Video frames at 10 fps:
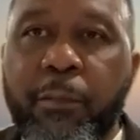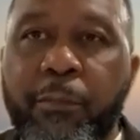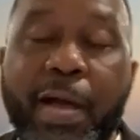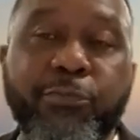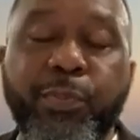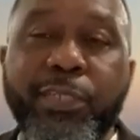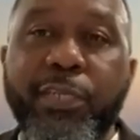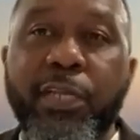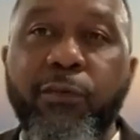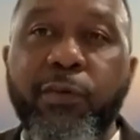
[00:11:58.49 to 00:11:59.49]
possibly
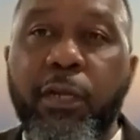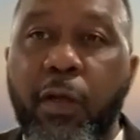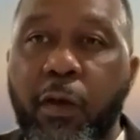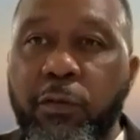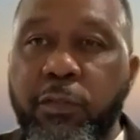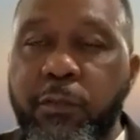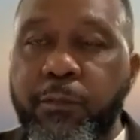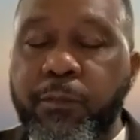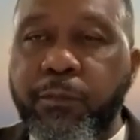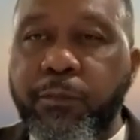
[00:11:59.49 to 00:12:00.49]
dealing with a loss,
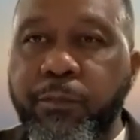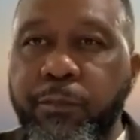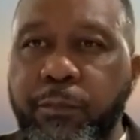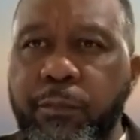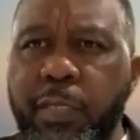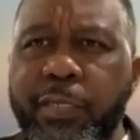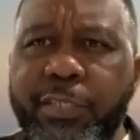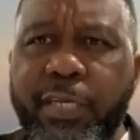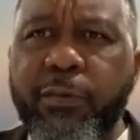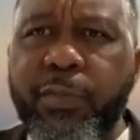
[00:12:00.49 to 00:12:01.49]

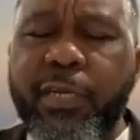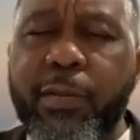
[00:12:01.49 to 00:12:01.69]
dealing with the